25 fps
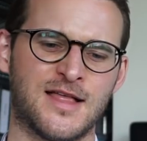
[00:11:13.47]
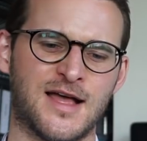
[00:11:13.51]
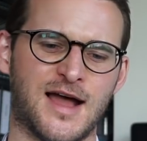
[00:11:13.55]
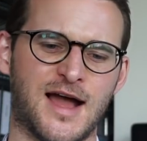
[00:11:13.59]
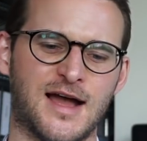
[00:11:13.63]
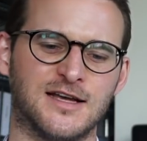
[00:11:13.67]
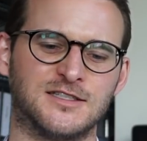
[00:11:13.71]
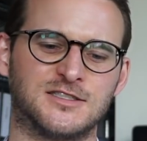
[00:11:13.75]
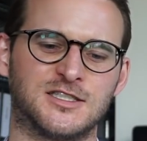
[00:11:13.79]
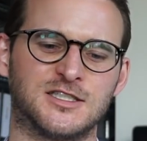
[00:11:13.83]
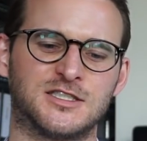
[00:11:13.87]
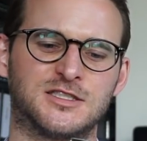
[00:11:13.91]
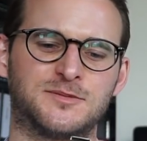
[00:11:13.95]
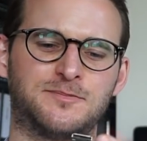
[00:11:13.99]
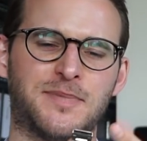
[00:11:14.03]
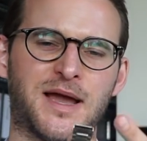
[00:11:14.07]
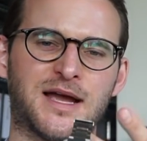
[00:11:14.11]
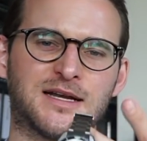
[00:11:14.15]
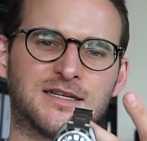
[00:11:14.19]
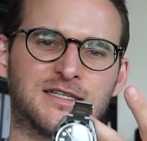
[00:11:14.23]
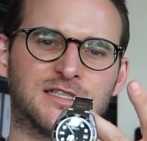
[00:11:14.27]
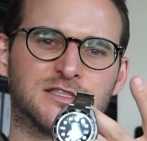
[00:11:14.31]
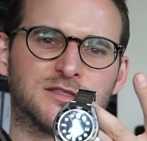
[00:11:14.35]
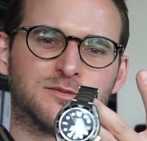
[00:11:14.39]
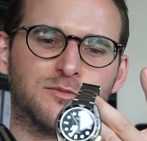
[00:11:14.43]
I
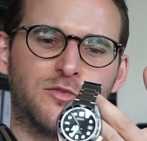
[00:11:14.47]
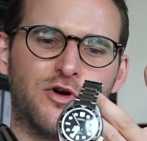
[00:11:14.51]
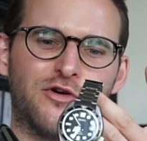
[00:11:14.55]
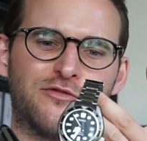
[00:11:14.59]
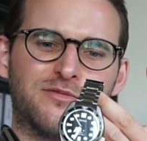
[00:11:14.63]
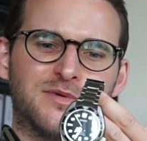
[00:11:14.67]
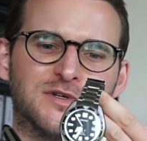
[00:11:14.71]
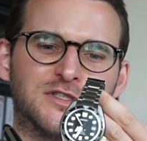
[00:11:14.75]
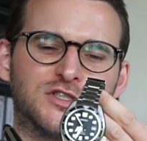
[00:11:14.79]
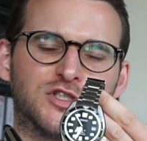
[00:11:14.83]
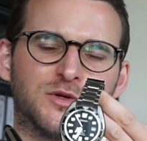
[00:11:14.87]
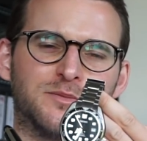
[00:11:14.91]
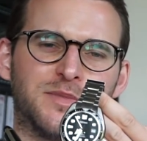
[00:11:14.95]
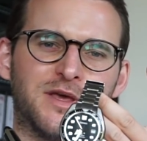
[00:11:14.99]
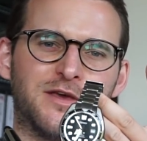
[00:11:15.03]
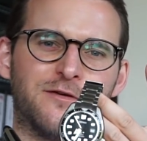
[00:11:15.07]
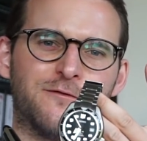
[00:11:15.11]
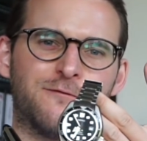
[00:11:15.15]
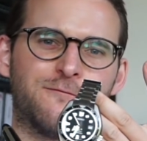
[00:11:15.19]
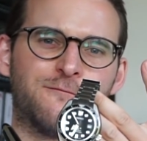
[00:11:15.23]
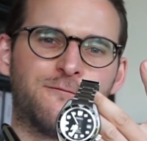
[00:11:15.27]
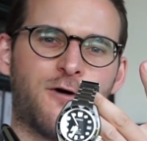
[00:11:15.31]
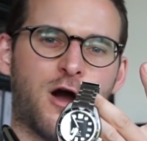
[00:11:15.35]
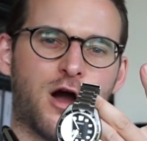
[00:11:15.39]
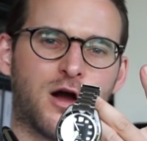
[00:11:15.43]
suspect this movement to be
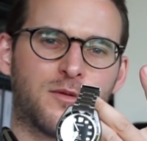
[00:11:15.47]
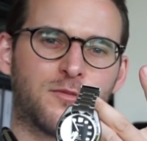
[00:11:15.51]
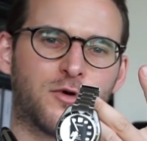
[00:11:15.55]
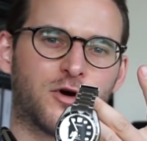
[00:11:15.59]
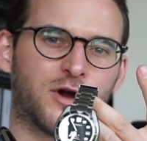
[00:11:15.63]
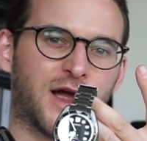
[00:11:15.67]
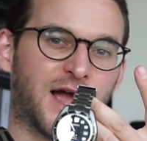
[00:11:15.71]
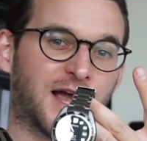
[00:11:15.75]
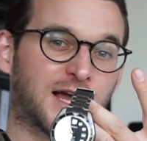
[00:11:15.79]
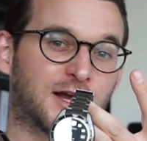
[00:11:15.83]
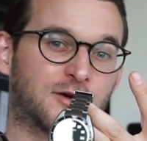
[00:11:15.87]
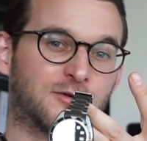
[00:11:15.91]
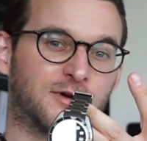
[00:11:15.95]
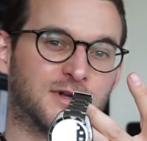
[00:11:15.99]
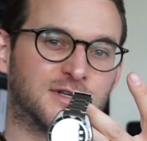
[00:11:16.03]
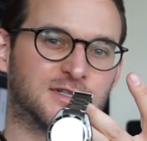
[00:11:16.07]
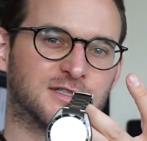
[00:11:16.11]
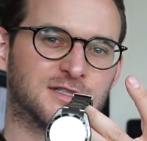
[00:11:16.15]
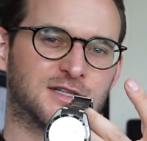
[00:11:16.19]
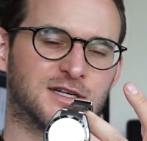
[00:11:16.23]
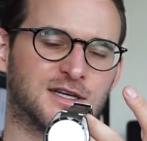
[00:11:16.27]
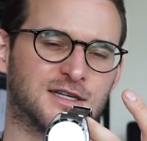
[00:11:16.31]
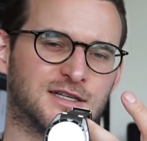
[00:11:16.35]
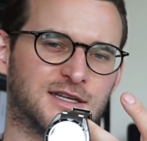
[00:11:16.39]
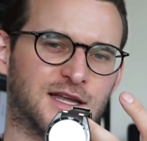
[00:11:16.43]
far more
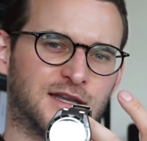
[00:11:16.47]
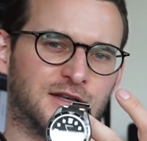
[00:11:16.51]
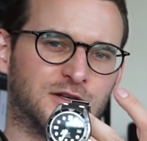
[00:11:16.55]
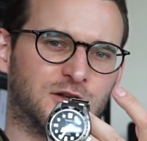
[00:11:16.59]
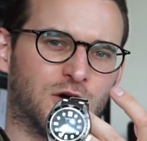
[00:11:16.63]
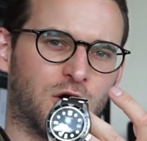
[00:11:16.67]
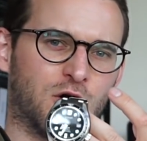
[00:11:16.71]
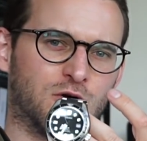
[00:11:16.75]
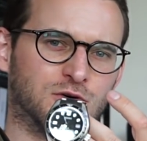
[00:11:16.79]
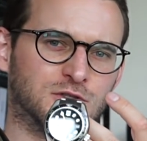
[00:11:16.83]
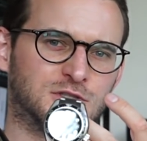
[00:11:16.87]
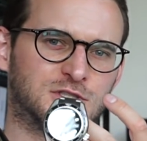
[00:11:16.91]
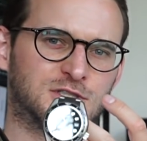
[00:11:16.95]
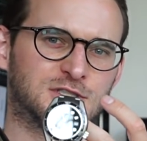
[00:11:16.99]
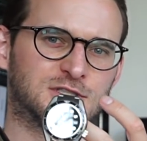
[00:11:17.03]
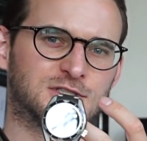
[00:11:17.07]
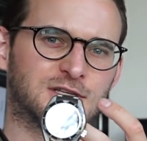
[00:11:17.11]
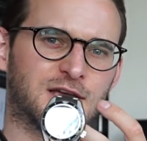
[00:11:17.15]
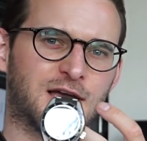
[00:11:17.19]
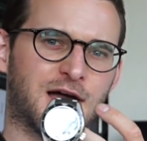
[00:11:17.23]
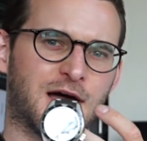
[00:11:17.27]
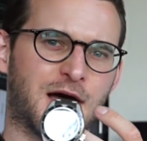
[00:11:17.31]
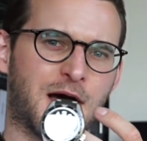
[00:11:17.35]
accurate than those